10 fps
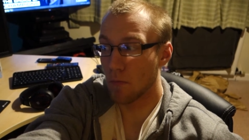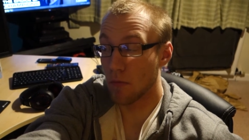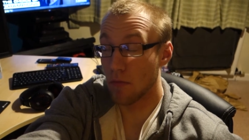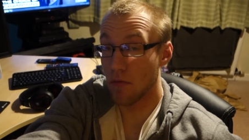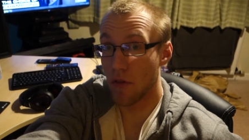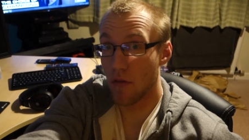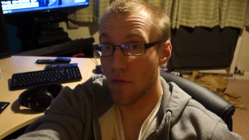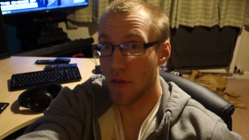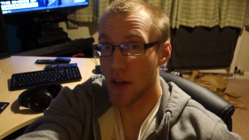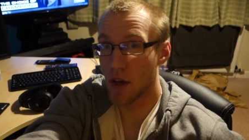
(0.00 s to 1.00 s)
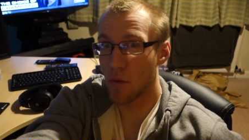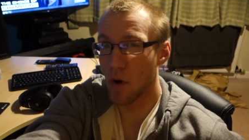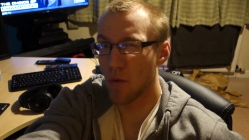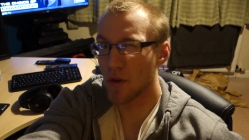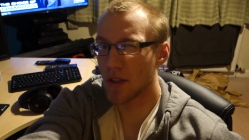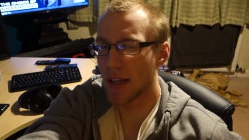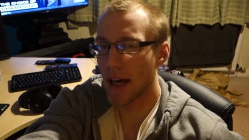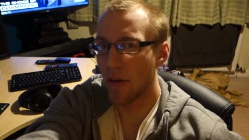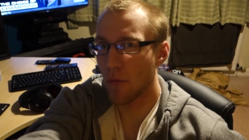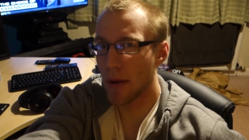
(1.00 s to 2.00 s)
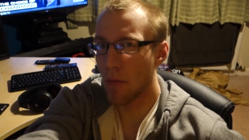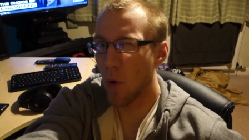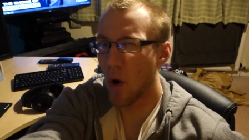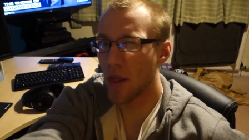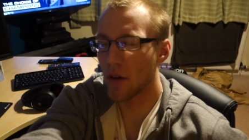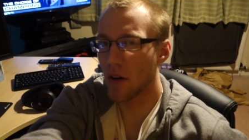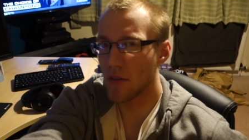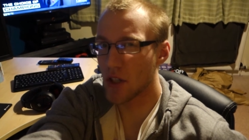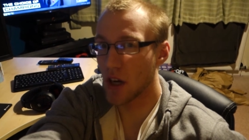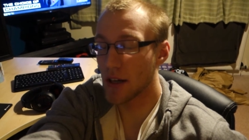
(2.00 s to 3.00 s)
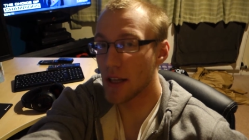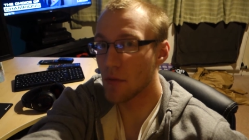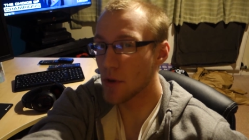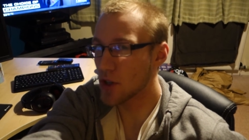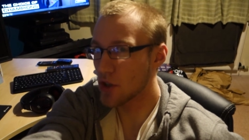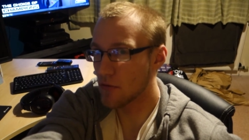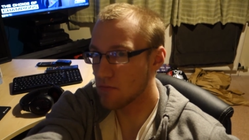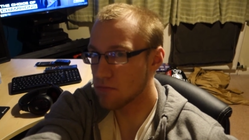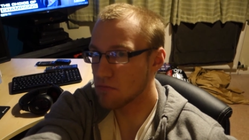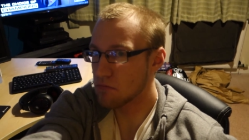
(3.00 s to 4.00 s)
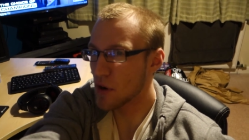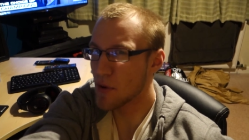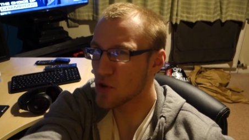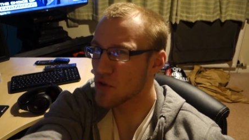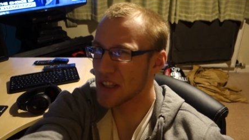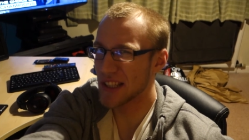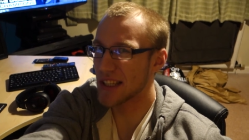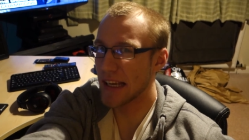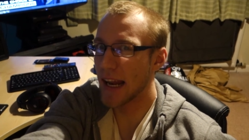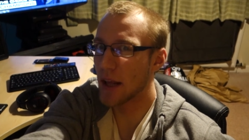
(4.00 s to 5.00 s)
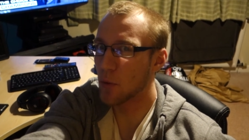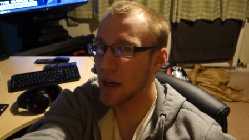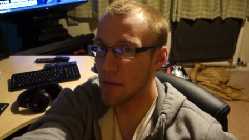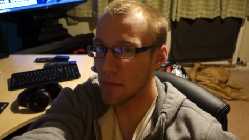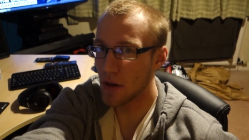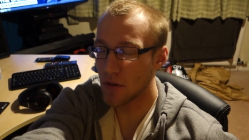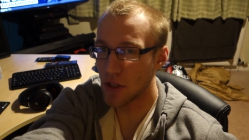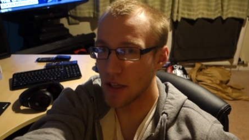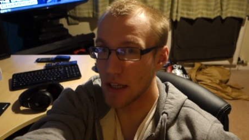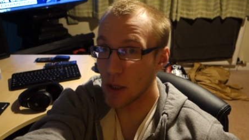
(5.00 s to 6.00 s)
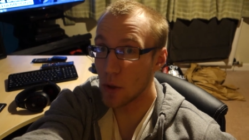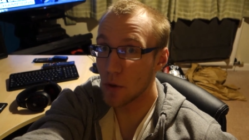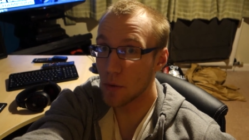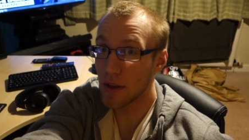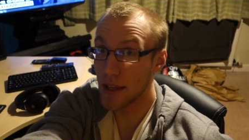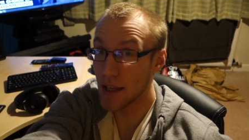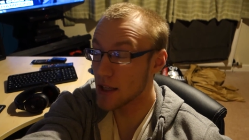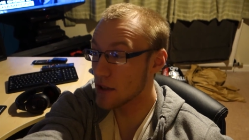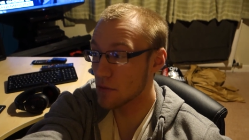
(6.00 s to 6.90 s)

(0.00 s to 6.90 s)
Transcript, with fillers: the video I was going to have me putting the graphics card in, which you pretty much already seen anyway, but I was going to include with it,